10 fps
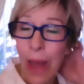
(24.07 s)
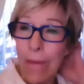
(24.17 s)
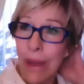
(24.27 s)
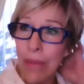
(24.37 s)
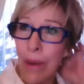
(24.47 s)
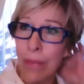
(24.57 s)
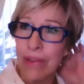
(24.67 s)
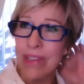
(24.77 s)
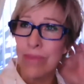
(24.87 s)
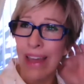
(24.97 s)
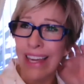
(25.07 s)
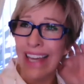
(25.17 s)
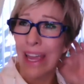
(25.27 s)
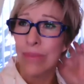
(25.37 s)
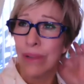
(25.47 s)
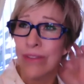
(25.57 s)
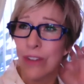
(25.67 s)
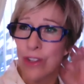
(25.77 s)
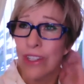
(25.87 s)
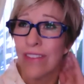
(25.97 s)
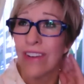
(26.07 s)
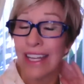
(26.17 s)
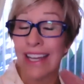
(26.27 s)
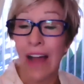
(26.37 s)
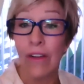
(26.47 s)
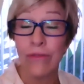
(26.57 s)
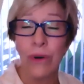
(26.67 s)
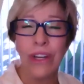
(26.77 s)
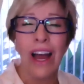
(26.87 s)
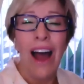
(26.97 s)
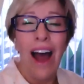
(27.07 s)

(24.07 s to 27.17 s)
Many people say, Peggy, I can't believe you're still living in California.